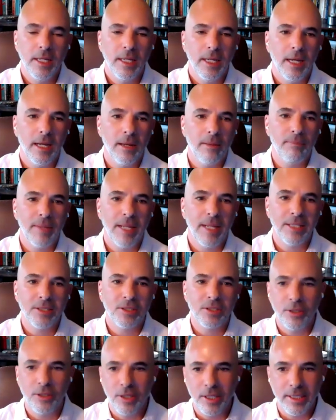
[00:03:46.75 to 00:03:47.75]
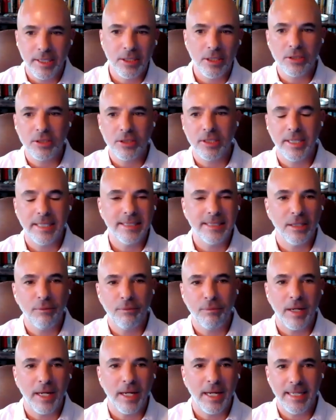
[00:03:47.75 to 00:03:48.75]
And so you're going to look to
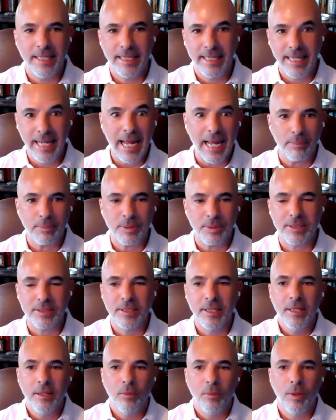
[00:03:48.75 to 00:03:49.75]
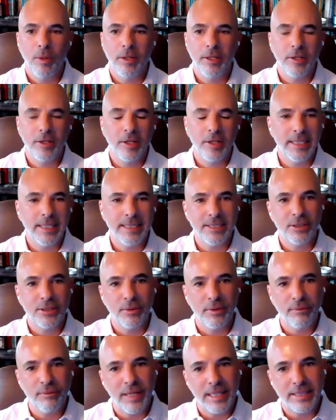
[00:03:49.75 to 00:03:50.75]
identify gaps where you're going to need to
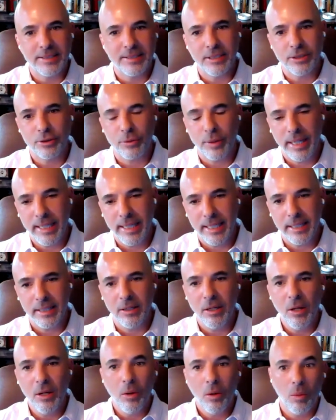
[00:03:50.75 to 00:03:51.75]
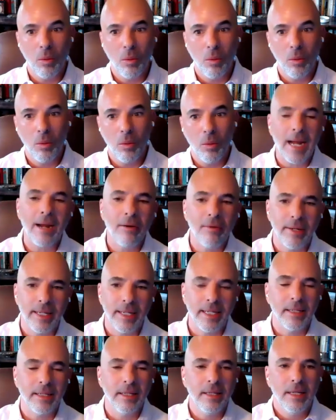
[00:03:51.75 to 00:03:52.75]
invest in training or
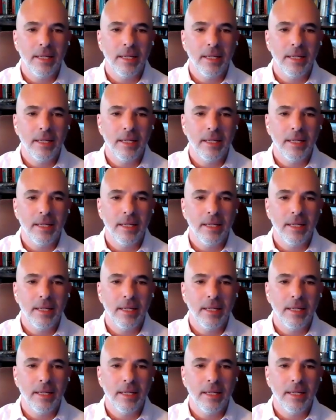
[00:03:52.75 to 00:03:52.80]
hiring